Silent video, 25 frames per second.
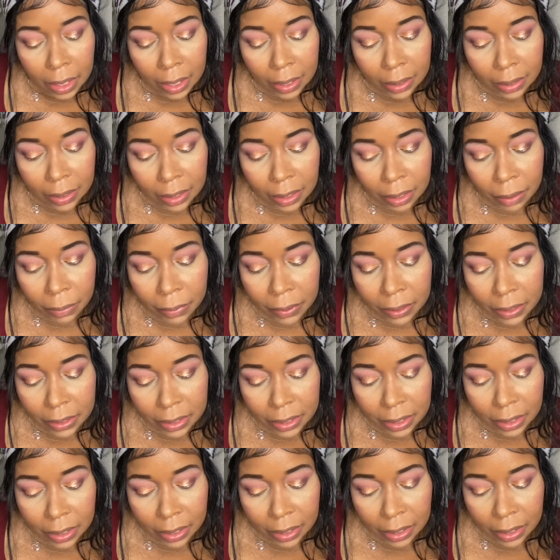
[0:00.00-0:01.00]
I think I'm gonna
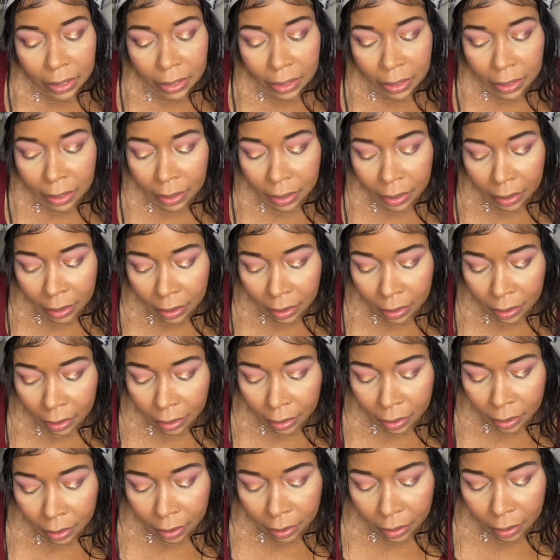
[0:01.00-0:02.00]

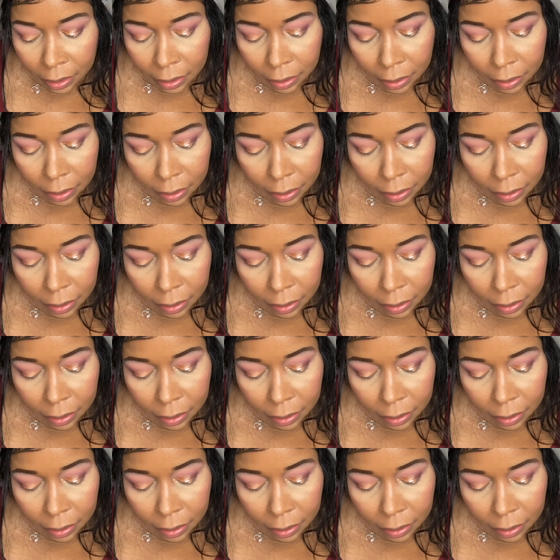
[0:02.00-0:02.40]
take,